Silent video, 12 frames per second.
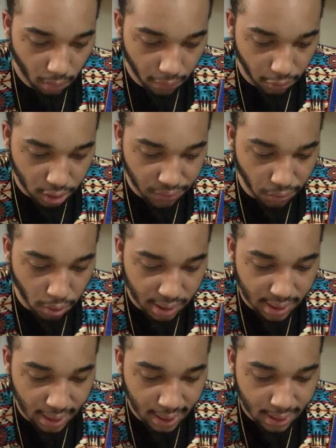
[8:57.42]
Verse 4, it
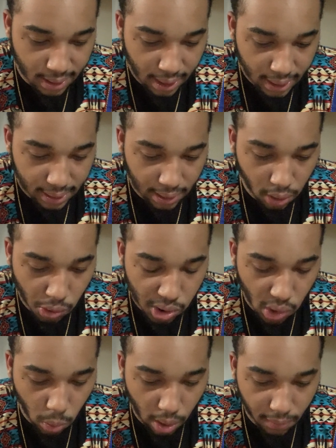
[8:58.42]
says, then
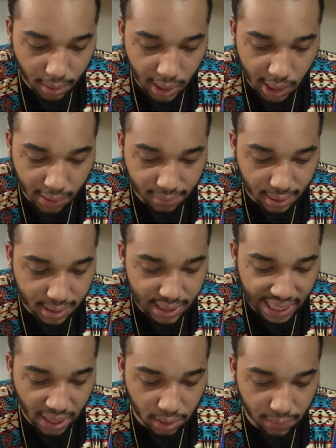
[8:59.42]
whosoever heareth the
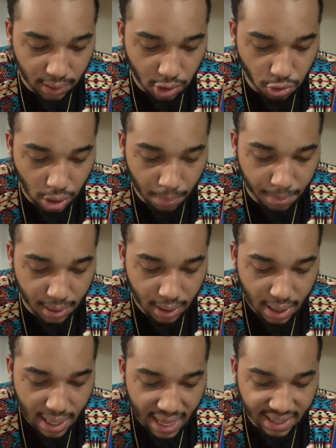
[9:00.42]
sound of the trumpet
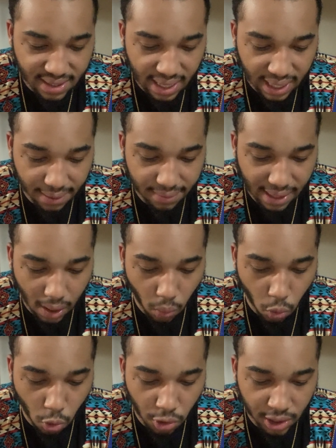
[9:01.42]
and taketh not
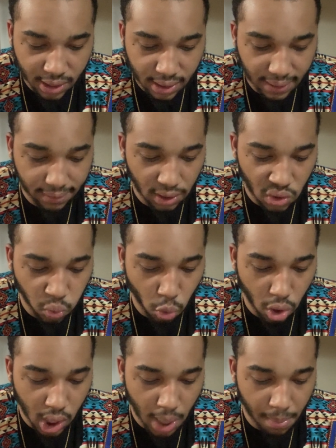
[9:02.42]
warning, if the
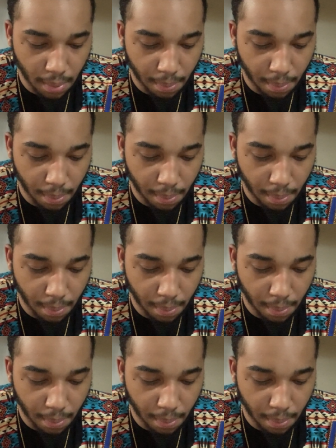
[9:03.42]
sword come